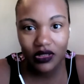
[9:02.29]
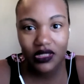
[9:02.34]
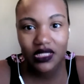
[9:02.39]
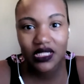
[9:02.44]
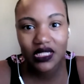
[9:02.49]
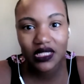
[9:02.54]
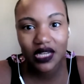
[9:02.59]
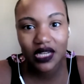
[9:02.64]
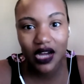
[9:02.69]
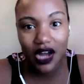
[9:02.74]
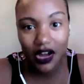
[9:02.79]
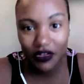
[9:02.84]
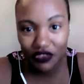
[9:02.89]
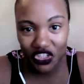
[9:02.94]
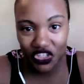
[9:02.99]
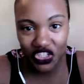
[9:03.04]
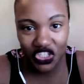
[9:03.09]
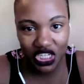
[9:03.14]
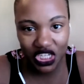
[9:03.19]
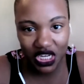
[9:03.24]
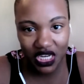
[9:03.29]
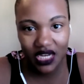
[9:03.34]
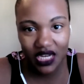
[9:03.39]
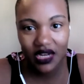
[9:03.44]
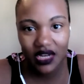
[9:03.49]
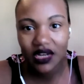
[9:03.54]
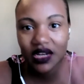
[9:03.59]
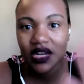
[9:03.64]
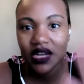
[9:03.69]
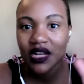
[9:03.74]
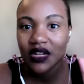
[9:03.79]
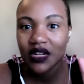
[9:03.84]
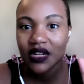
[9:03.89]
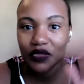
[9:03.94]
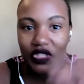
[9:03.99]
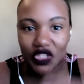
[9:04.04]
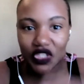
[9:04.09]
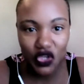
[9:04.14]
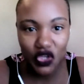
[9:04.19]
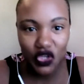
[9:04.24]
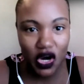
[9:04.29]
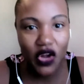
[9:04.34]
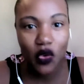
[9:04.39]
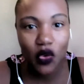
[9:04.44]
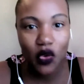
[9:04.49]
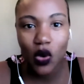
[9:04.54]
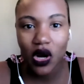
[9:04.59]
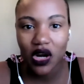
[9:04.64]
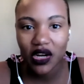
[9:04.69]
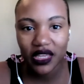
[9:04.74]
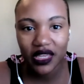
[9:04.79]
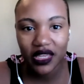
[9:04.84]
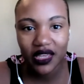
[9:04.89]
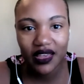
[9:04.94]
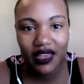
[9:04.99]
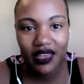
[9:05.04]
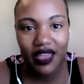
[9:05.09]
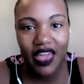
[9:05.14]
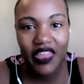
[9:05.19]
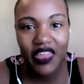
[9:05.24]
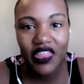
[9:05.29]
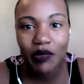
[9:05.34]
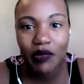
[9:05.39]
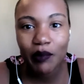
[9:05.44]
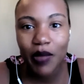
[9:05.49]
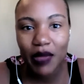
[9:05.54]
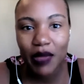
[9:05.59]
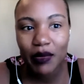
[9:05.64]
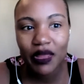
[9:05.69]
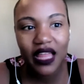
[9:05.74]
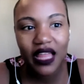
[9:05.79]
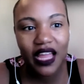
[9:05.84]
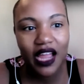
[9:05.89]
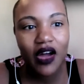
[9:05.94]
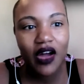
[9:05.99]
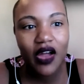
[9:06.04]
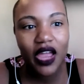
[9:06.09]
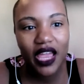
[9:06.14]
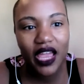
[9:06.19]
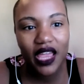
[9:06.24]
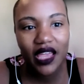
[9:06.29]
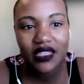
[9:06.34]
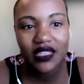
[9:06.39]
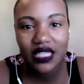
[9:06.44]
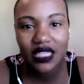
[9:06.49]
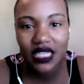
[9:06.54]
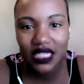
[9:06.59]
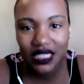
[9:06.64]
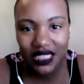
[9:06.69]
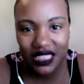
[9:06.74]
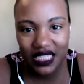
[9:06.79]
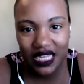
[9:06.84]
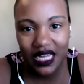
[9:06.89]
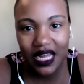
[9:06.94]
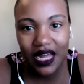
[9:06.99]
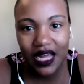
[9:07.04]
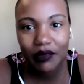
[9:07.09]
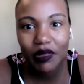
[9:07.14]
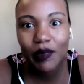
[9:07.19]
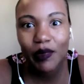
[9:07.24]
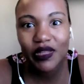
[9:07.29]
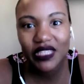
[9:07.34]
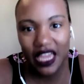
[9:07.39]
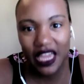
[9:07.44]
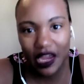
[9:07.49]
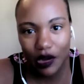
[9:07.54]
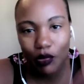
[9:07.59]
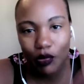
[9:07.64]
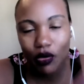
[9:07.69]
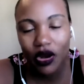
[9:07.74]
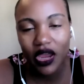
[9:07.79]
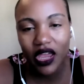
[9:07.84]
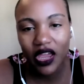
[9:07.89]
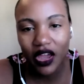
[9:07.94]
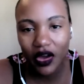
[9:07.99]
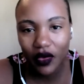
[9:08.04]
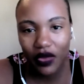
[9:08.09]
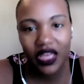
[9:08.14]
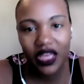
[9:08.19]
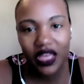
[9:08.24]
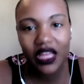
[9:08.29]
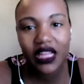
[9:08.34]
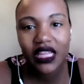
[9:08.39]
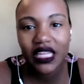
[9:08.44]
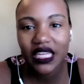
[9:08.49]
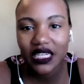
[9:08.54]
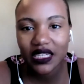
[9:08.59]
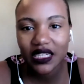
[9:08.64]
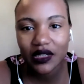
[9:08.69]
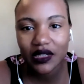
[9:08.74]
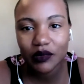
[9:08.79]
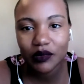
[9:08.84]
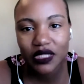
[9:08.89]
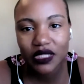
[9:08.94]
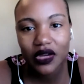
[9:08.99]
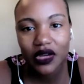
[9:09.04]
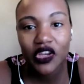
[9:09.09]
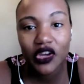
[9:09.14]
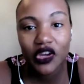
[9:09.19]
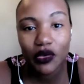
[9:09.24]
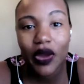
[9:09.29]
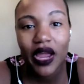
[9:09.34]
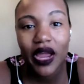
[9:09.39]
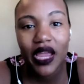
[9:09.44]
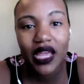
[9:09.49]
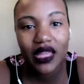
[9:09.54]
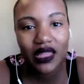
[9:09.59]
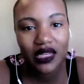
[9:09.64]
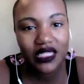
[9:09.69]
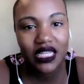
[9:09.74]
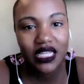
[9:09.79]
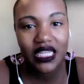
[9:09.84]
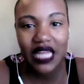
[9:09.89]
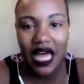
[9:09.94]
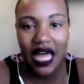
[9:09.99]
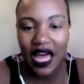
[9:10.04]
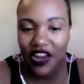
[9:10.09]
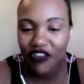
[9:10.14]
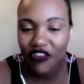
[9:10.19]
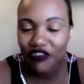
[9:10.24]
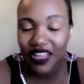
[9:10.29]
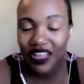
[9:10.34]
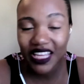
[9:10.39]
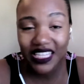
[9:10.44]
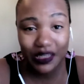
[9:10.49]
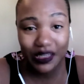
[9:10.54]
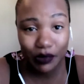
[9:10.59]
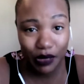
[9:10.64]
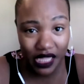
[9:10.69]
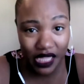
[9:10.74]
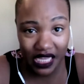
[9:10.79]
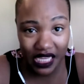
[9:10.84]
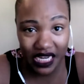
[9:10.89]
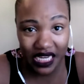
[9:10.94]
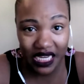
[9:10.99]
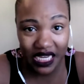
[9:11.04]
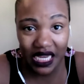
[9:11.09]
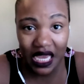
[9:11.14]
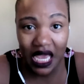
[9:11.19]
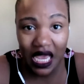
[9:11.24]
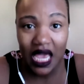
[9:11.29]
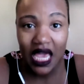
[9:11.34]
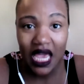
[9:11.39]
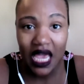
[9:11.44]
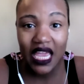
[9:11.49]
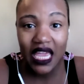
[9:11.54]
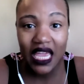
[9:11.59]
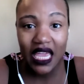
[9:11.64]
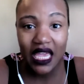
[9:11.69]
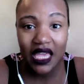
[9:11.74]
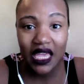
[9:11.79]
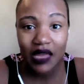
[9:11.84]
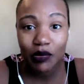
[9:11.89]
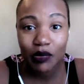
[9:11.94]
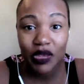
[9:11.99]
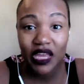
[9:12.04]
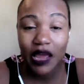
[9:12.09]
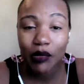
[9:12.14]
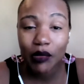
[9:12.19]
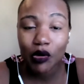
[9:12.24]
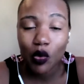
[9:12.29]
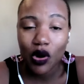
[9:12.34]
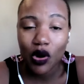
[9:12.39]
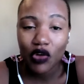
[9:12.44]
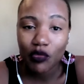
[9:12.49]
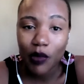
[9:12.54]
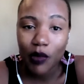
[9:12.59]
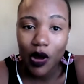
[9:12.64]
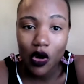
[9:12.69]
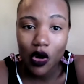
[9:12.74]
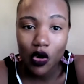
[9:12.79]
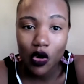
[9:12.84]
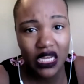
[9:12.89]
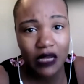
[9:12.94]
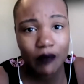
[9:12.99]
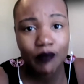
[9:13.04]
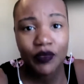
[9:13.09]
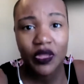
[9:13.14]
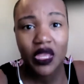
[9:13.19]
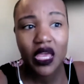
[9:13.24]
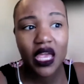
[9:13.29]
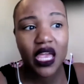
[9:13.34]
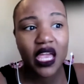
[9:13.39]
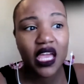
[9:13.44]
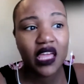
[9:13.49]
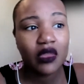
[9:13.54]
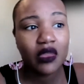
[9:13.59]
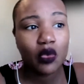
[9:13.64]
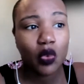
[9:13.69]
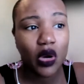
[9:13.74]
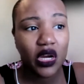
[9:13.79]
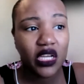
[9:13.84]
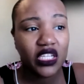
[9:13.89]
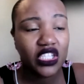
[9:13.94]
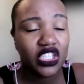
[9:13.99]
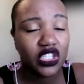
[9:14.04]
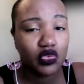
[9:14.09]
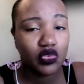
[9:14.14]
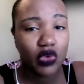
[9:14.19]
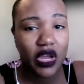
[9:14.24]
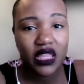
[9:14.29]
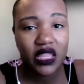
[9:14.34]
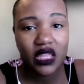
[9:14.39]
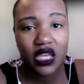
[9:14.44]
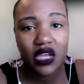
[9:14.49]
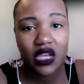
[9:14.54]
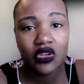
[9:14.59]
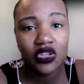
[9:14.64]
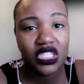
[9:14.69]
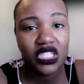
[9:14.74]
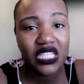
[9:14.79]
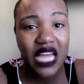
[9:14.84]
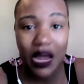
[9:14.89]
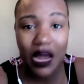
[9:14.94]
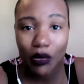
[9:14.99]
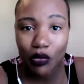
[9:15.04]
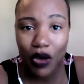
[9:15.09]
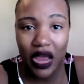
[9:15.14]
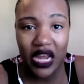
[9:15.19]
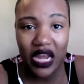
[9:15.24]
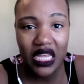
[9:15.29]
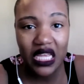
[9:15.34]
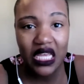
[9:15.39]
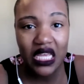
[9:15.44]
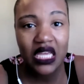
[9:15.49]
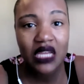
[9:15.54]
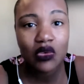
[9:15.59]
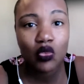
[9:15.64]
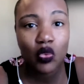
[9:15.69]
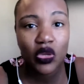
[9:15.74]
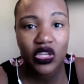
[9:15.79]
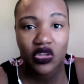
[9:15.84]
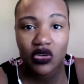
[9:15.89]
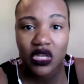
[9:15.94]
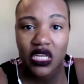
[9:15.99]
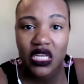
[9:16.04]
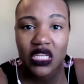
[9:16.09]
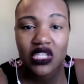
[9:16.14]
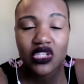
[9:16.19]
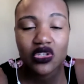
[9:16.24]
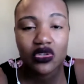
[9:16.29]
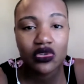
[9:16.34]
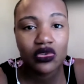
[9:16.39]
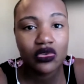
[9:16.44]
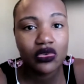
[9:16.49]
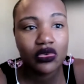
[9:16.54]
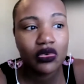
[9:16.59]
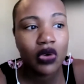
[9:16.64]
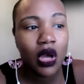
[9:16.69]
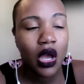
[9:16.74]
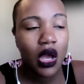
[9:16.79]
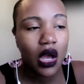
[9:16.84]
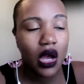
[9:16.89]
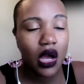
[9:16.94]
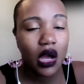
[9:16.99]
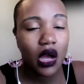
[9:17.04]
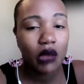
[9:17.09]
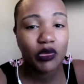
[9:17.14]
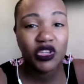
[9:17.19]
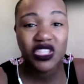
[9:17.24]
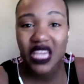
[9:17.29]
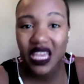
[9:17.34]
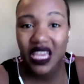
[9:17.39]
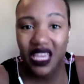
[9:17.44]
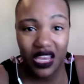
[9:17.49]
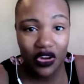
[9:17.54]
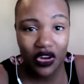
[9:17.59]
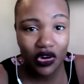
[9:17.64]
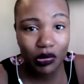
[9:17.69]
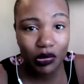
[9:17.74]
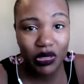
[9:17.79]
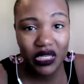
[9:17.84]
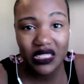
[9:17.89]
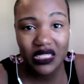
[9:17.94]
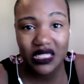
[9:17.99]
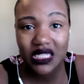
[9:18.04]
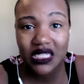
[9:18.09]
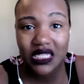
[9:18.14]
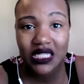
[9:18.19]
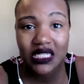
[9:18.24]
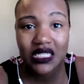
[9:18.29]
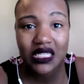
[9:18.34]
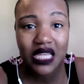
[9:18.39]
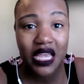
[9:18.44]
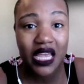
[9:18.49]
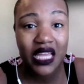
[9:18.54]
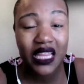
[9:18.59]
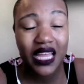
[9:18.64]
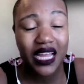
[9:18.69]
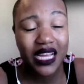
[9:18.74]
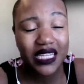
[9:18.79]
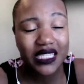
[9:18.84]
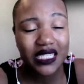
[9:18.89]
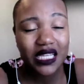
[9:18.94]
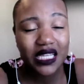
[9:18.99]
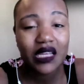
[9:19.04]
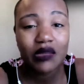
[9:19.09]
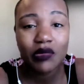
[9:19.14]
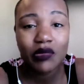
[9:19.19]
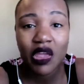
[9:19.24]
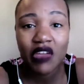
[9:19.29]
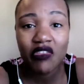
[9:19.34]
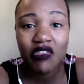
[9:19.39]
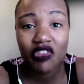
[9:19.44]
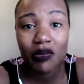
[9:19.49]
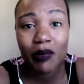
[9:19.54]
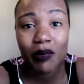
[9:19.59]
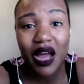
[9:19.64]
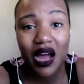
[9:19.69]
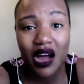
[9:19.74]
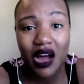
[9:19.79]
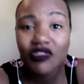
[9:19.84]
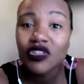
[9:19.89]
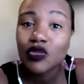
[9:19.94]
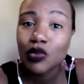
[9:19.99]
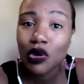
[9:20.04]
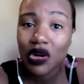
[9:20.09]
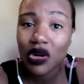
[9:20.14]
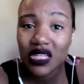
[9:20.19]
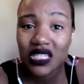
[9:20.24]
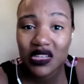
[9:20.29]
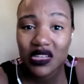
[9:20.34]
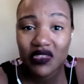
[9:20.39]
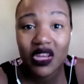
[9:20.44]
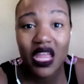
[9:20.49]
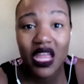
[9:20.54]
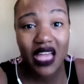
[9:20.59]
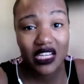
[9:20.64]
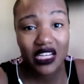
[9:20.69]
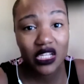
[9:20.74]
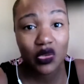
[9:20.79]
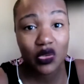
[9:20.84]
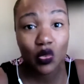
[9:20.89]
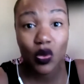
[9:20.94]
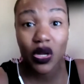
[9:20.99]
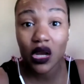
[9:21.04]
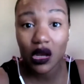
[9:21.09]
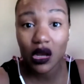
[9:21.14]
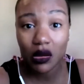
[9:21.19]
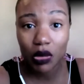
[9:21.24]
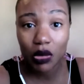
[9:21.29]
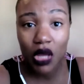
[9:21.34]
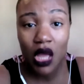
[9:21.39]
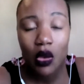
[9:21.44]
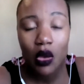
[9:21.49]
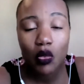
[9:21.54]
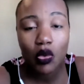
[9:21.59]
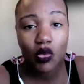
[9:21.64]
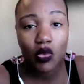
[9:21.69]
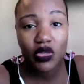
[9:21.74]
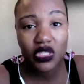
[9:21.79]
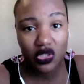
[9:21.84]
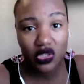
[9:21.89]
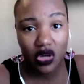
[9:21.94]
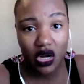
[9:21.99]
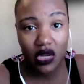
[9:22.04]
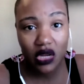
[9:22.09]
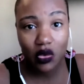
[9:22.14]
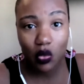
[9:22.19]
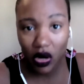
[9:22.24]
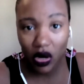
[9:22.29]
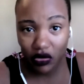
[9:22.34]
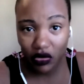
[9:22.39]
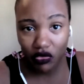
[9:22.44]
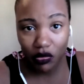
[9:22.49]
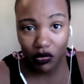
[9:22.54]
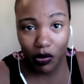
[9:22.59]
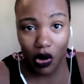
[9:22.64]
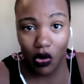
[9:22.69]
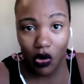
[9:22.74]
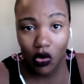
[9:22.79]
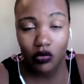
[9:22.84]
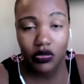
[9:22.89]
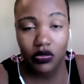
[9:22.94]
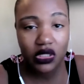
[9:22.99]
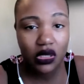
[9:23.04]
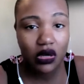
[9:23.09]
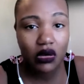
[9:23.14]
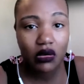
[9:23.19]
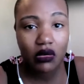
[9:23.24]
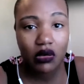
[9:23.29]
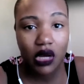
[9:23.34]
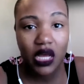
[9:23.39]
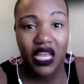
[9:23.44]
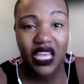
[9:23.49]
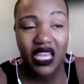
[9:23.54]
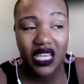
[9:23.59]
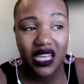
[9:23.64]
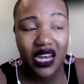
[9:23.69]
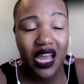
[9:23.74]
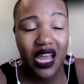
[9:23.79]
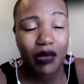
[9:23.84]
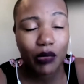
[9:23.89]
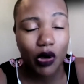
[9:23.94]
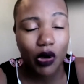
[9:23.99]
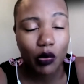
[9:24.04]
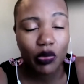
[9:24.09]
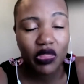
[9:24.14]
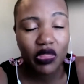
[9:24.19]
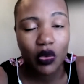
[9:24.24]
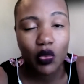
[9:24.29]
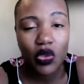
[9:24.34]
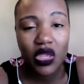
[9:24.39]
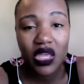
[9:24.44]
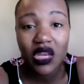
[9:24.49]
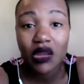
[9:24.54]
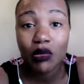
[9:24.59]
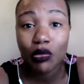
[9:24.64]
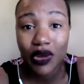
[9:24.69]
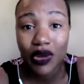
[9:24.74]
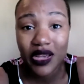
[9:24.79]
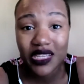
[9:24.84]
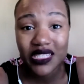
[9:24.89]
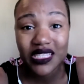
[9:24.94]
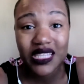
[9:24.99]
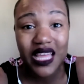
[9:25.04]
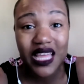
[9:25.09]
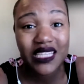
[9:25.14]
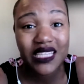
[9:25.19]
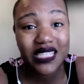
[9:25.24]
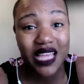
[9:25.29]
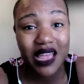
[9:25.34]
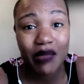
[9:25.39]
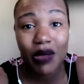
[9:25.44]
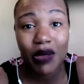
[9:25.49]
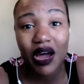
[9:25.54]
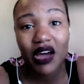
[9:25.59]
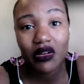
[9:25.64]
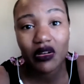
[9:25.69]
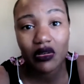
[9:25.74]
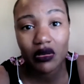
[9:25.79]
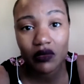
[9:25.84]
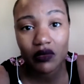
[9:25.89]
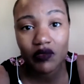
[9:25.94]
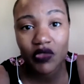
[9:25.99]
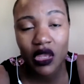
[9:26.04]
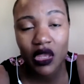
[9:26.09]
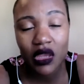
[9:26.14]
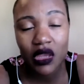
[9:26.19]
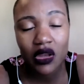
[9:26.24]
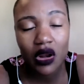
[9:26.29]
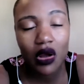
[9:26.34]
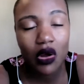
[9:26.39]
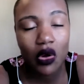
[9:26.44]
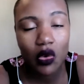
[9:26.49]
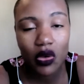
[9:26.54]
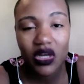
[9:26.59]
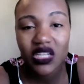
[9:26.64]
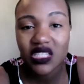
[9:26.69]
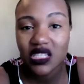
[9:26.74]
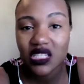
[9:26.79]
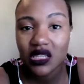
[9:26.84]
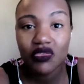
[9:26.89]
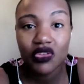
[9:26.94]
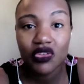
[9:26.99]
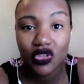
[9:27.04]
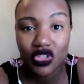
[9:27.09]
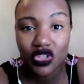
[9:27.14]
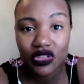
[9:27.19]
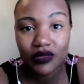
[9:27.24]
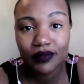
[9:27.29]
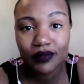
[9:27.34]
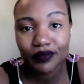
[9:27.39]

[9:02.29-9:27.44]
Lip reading: to the office chair, started working, and then maybe like, okay, it's lunchtime. Let me take a break and go get cleaned up. So you're right. There's a lot of flexibility in being able to work from home. And the work is just right there. You just hop right in when you need to. You take care of business. And like I said, for my office, productivity actually went up when we started working from home. So again, I'm hoping that we can embrace that same model, going into the future.